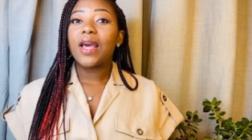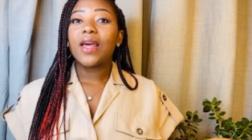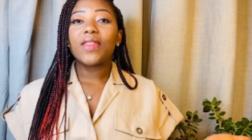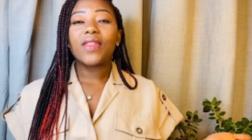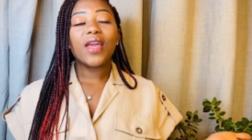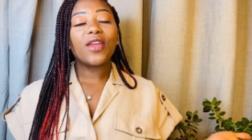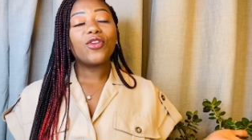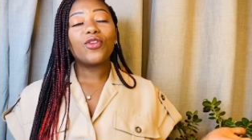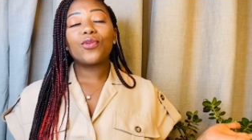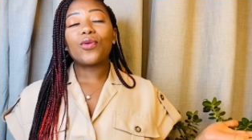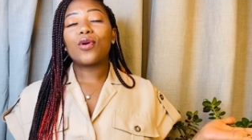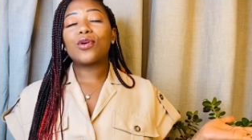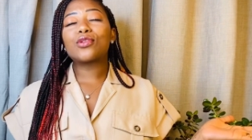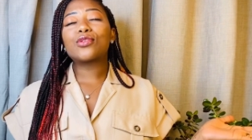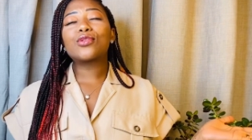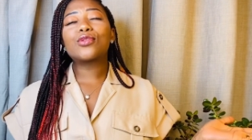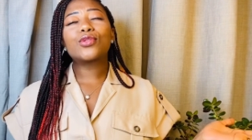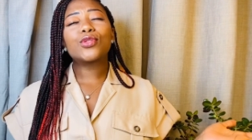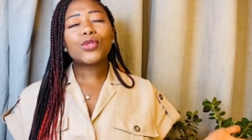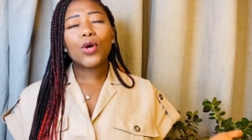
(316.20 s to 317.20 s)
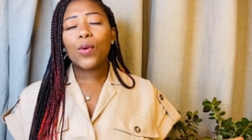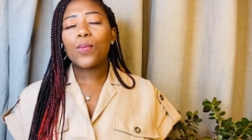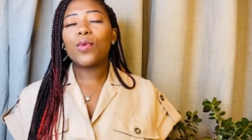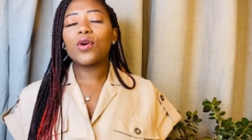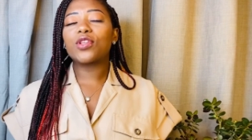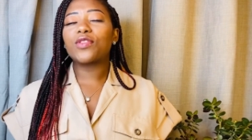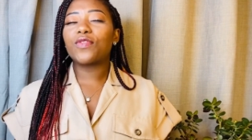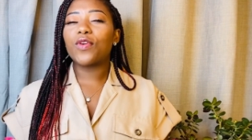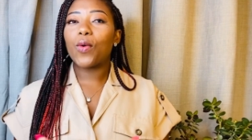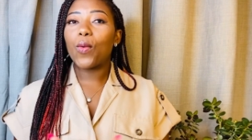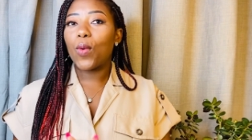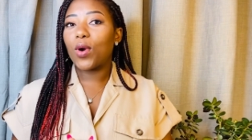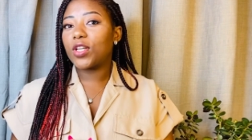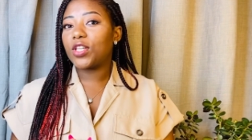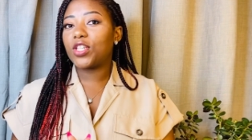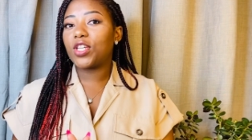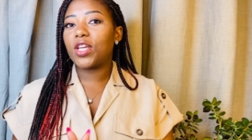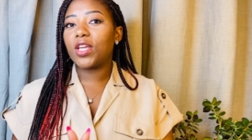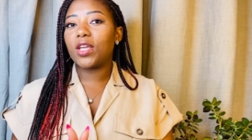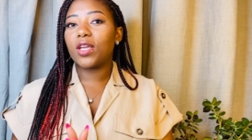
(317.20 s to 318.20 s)
Thank you all so much for
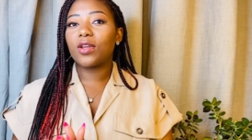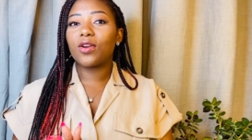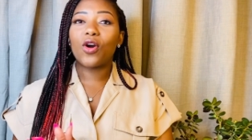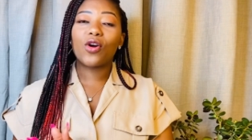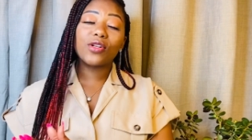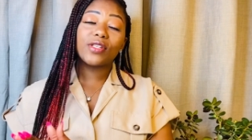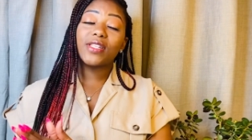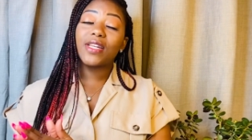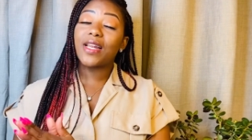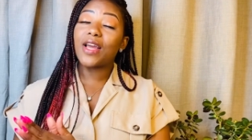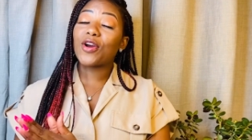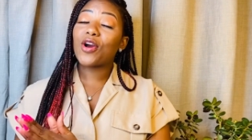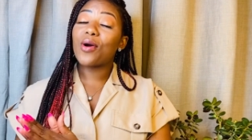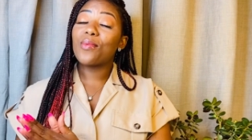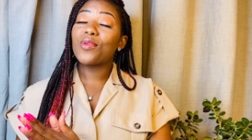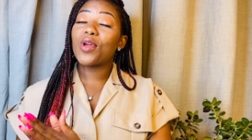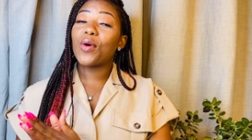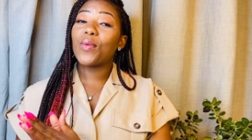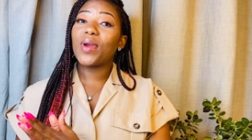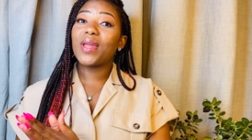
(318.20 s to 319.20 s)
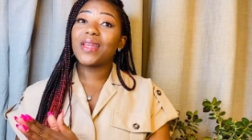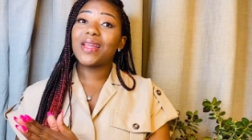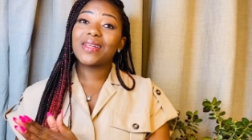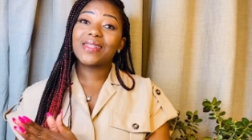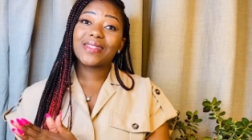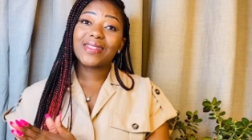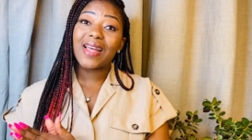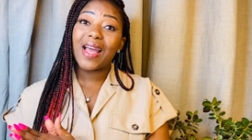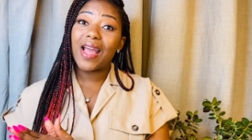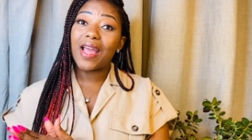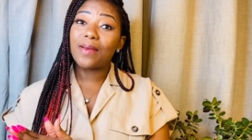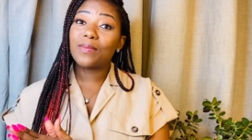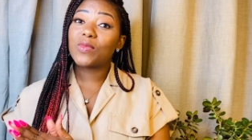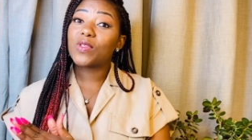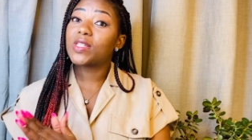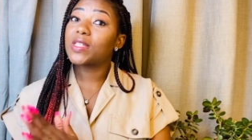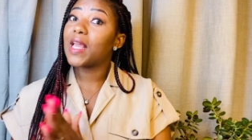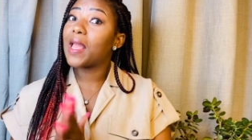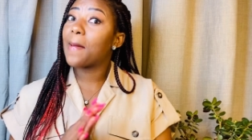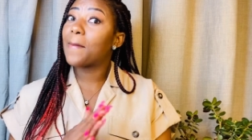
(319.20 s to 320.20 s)
watching. Until I come your way next time,
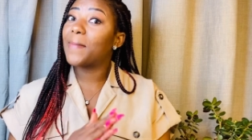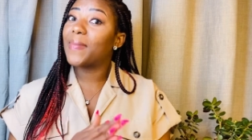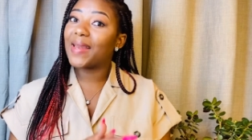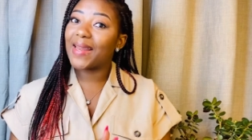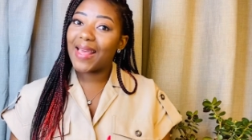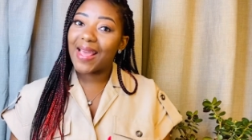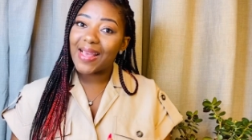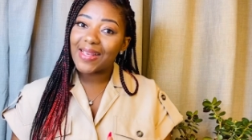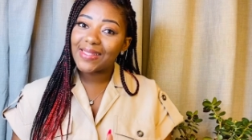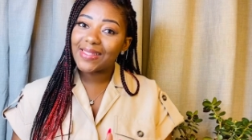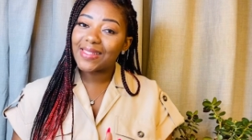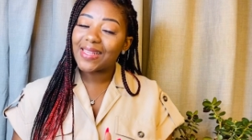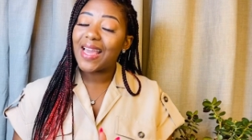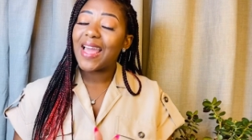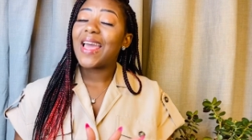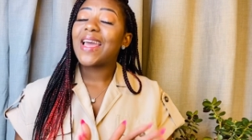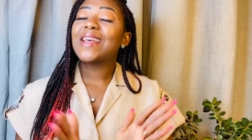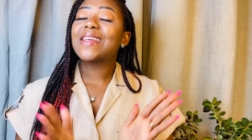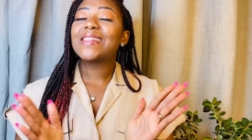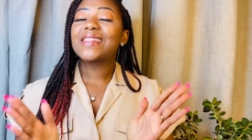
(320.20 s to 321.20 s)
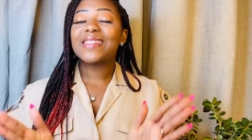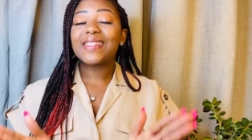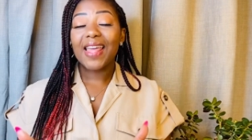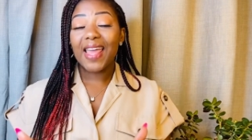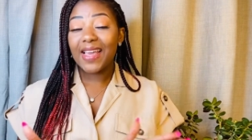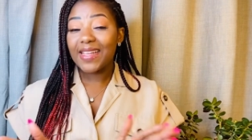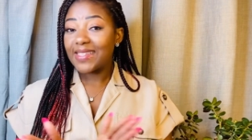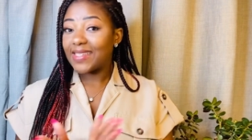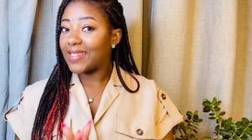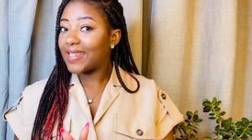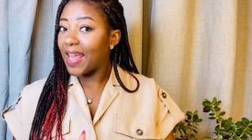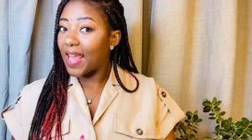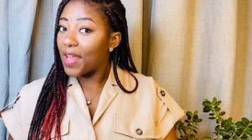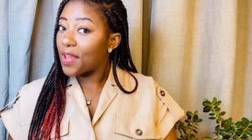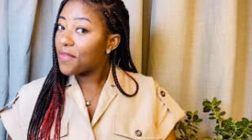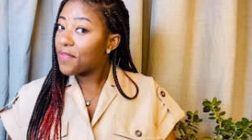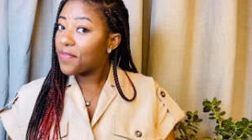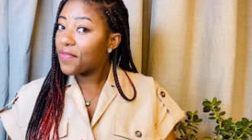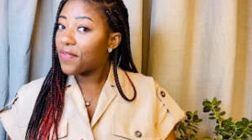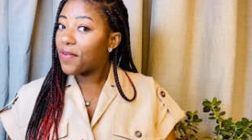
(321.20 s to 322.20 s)
stay blessed, stay
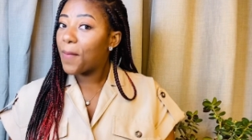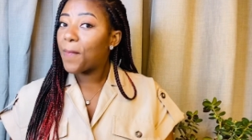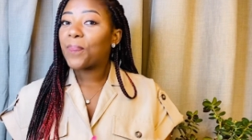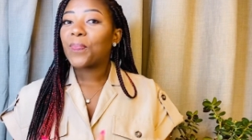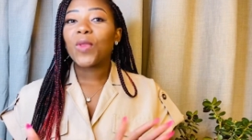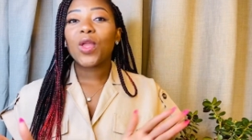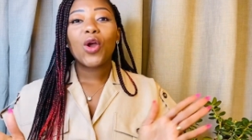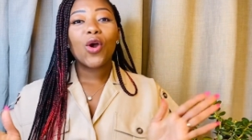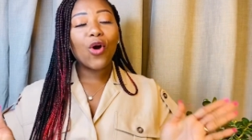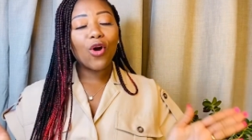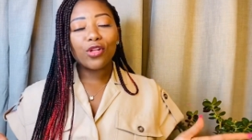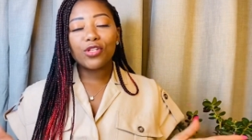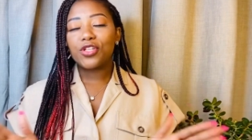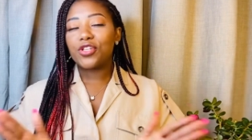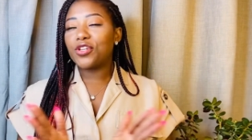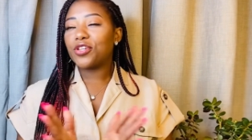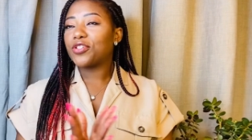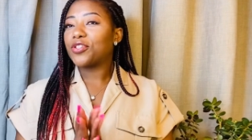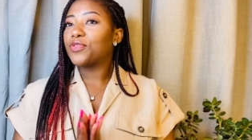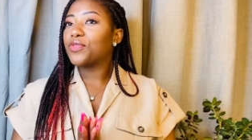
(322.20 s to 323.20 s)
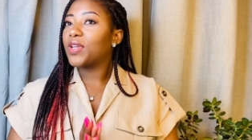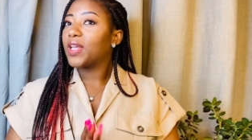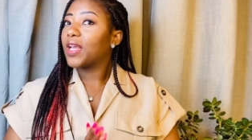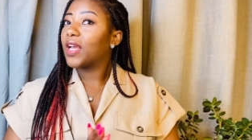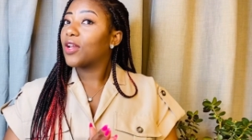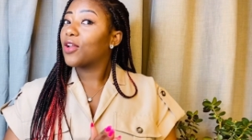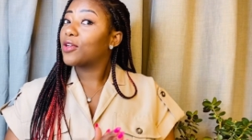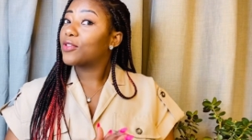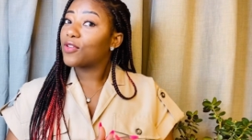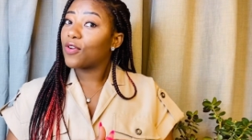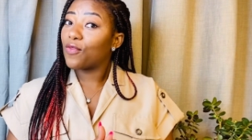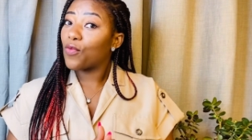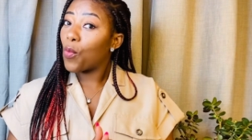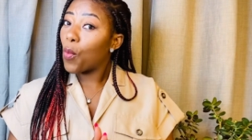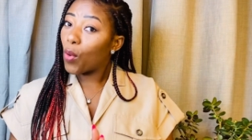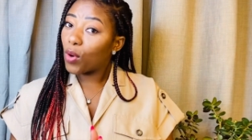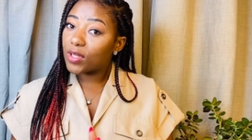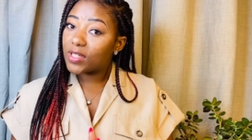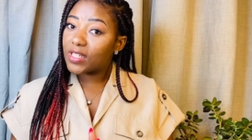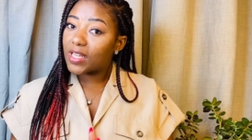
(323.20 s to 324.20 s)
safe, continue to drink a lot of
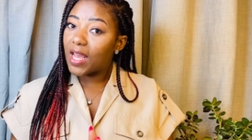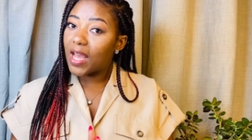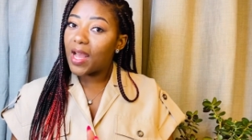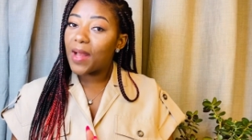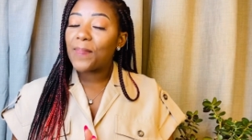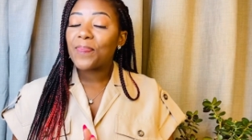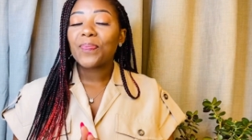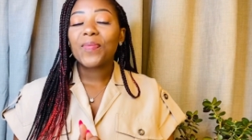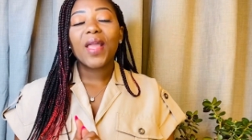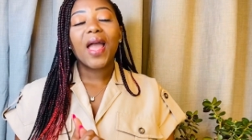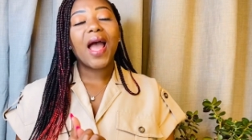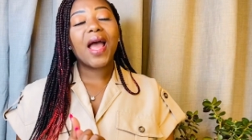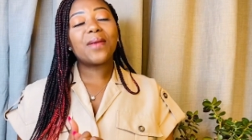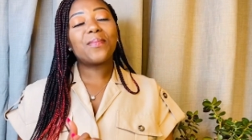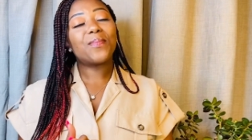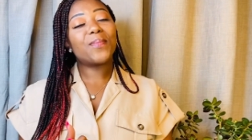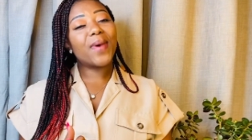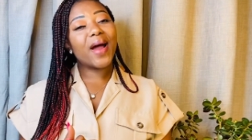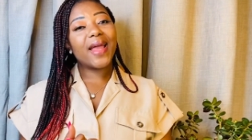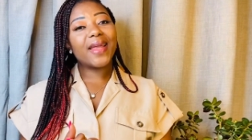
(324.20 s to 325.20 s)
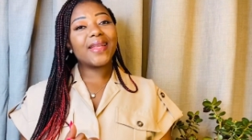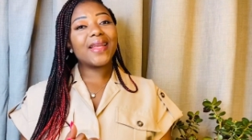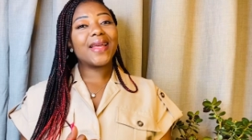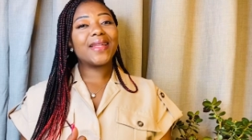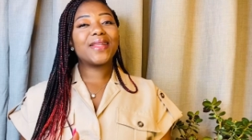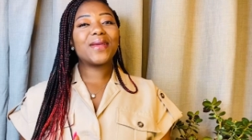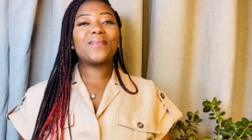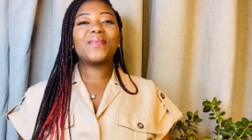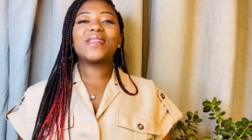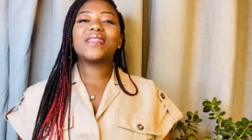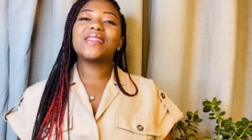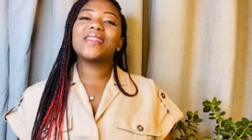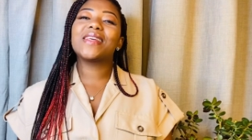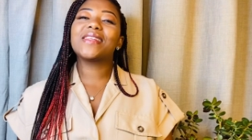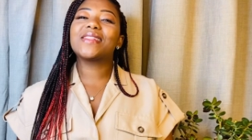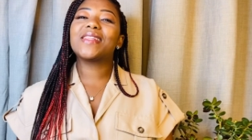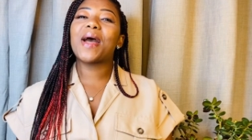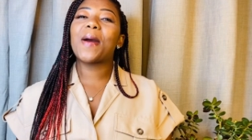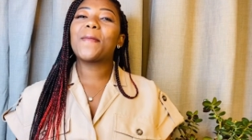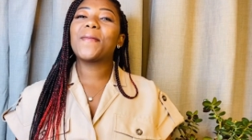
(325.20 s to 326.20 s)
water, and mind the
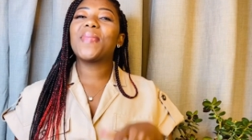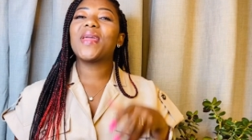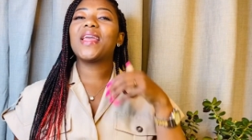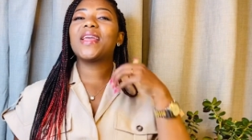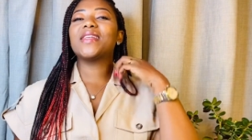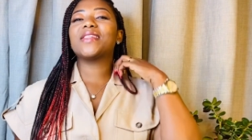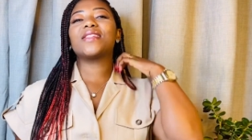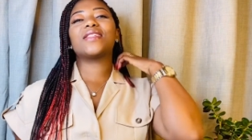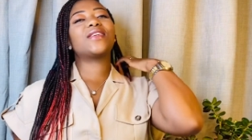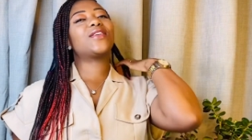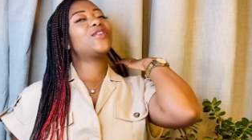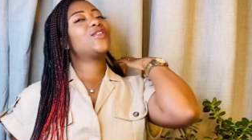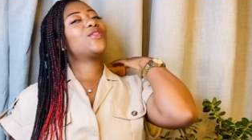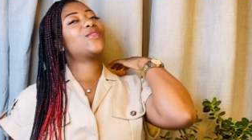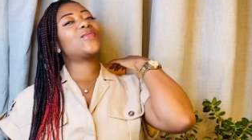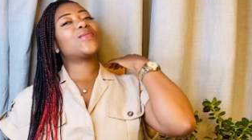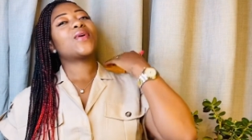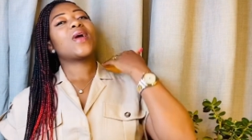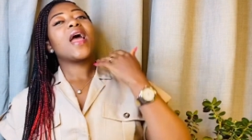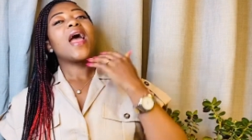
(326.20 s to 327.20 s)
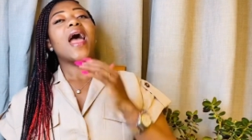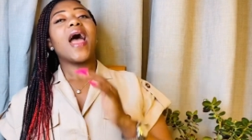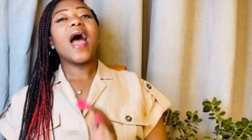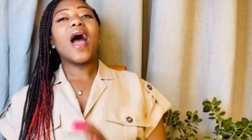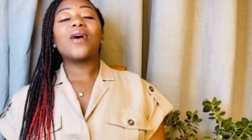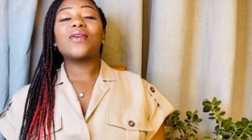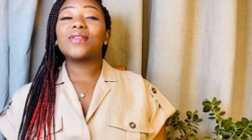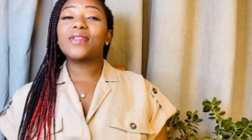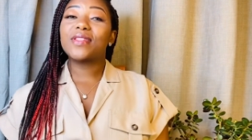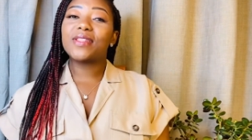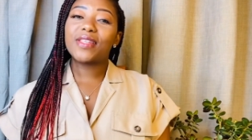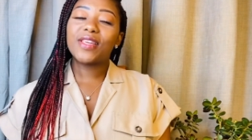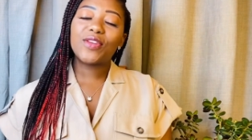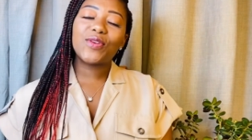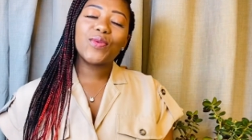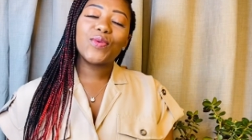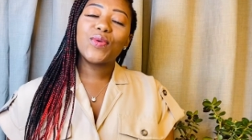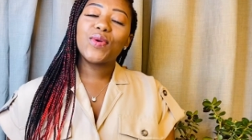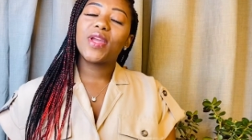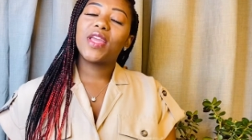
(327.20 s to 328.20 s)
business that pays you. I'll see
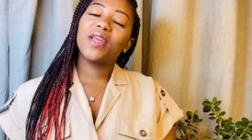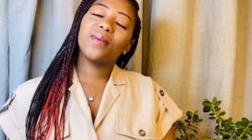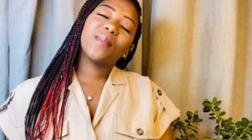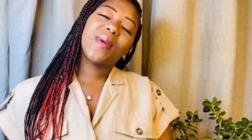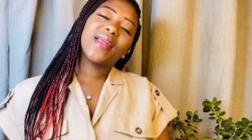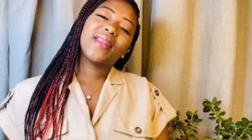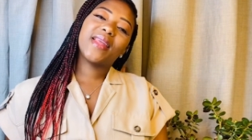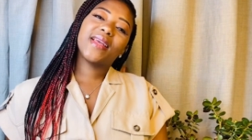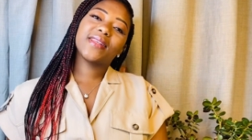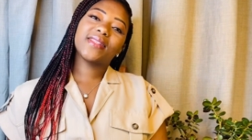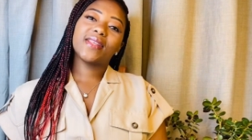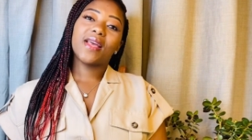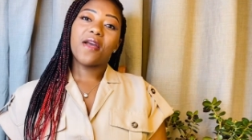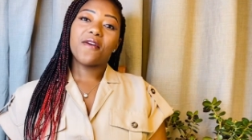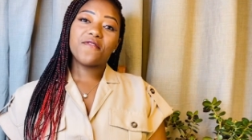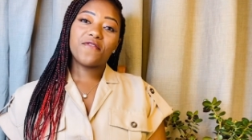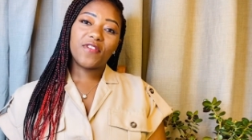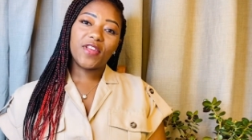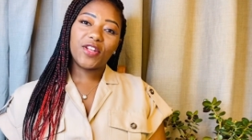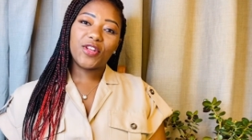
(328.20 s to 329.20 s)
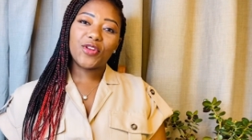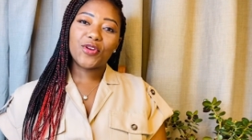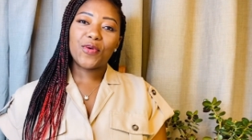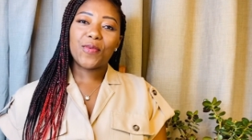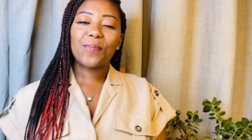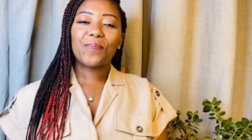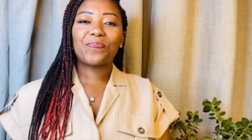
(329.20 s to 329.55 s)
you in my next video.